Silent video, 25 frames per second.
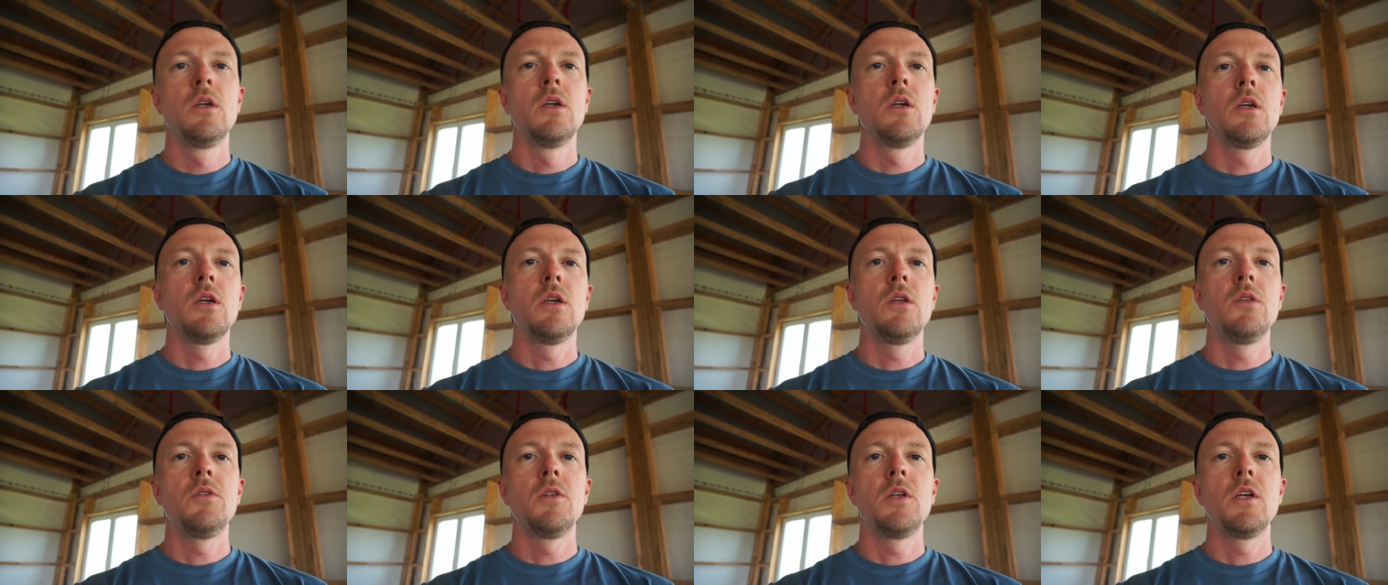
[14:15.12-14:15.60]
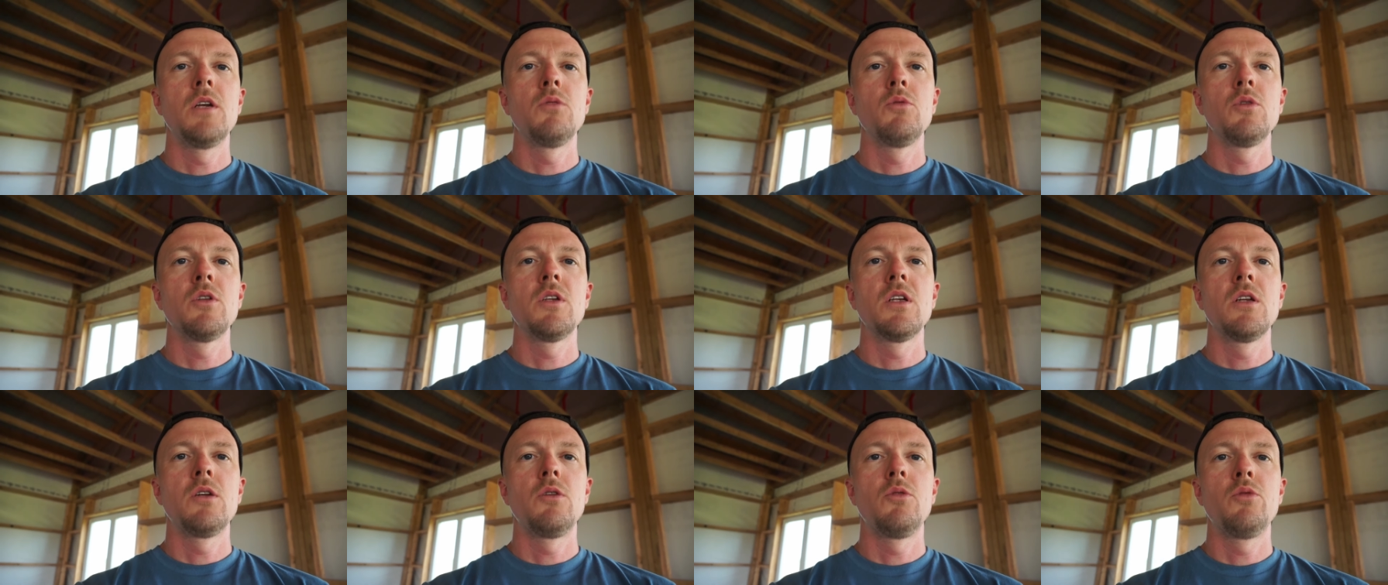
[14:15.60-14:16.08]
and then
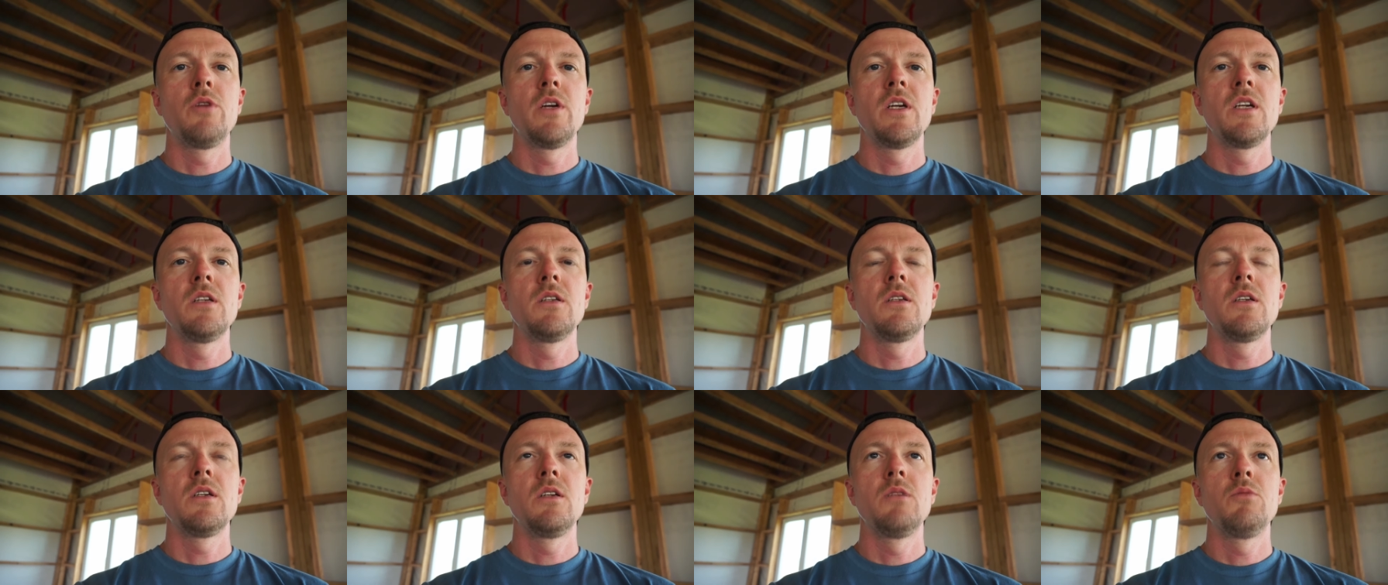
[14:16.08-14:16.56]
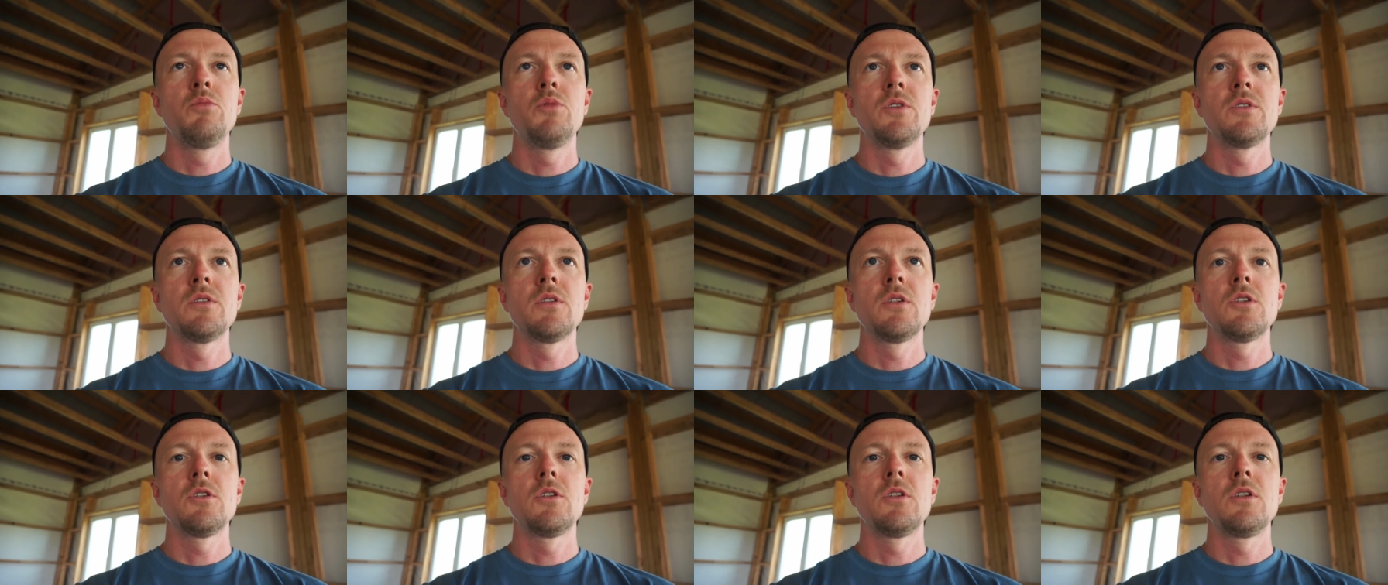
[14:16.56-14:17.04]
we'd get it right in
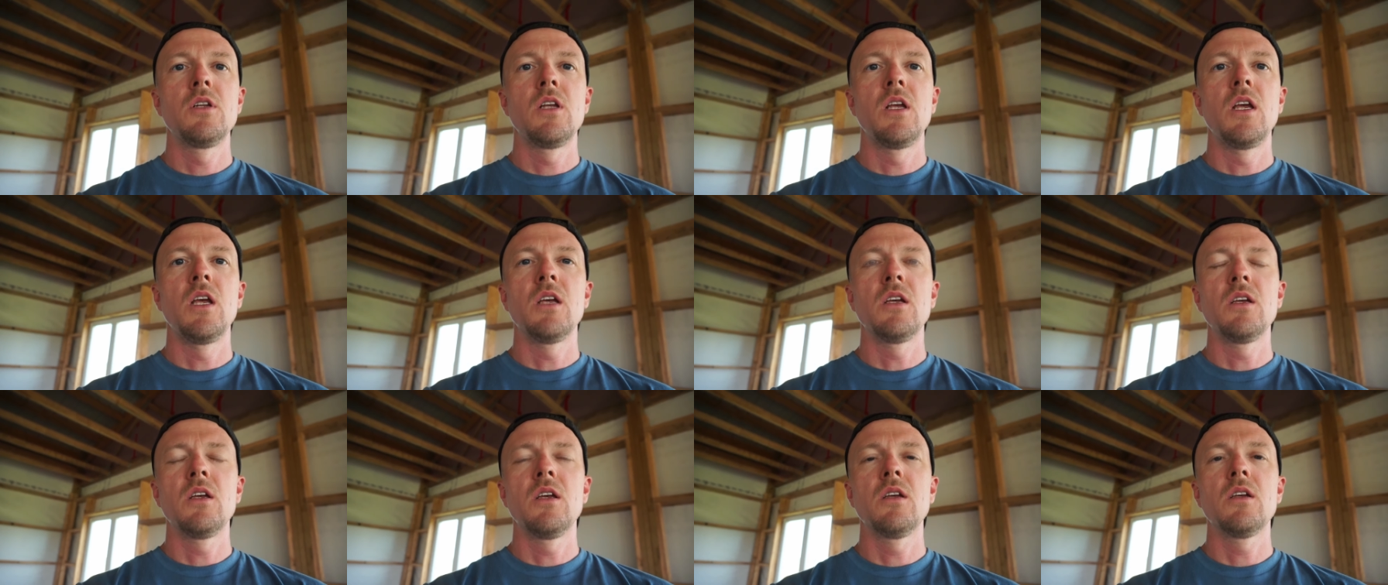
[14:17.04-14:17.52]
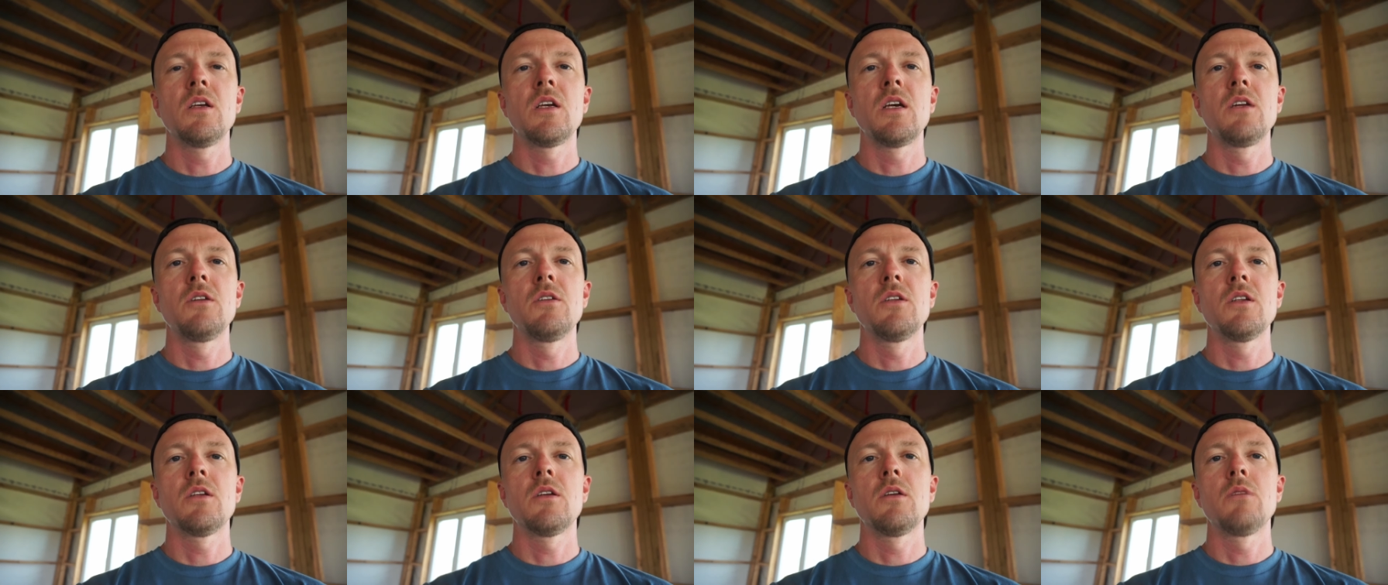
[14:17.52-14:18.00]
position, hanging
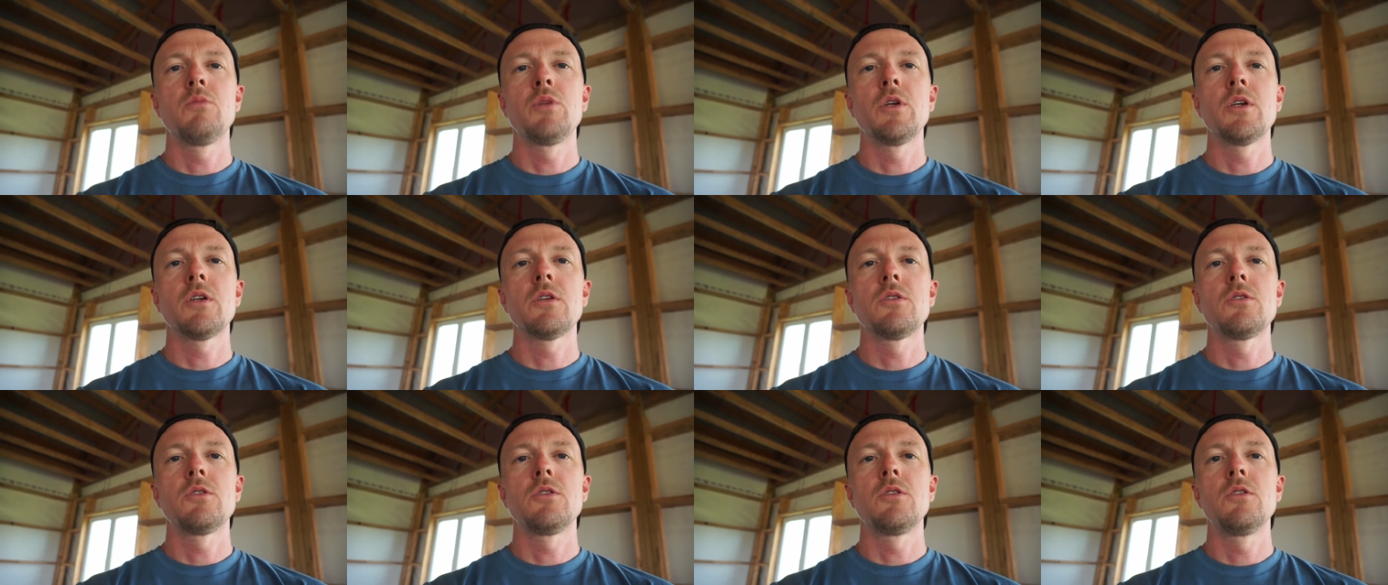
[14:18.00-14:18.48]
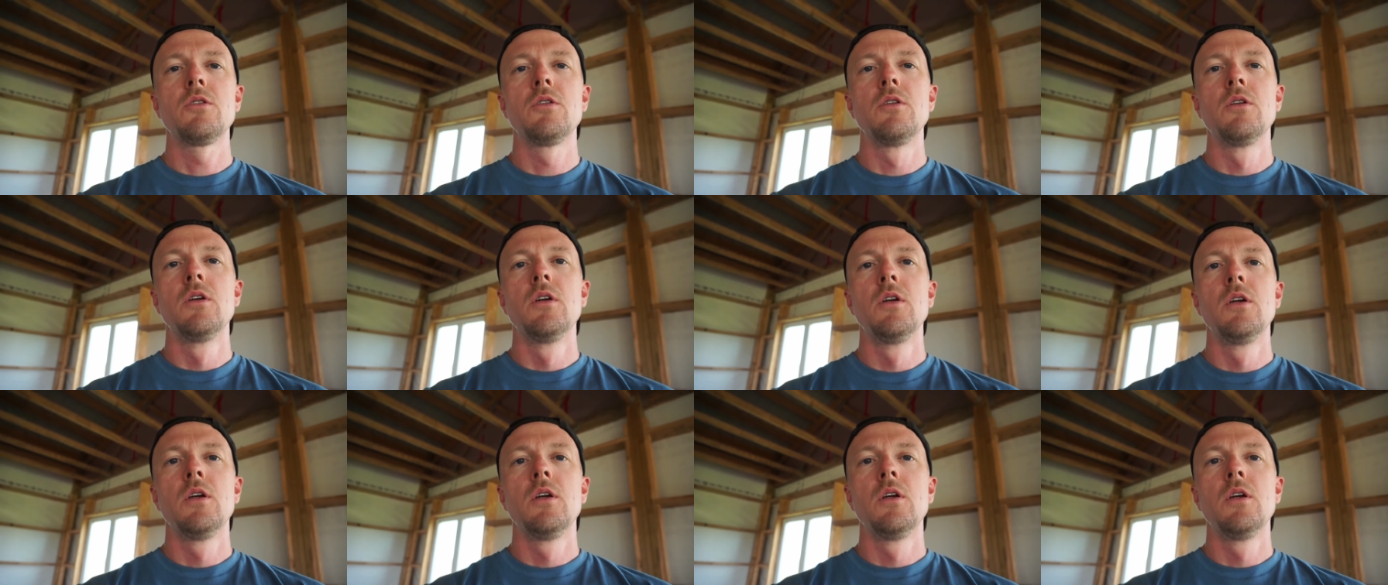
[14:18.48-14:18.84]
kind of like a picture,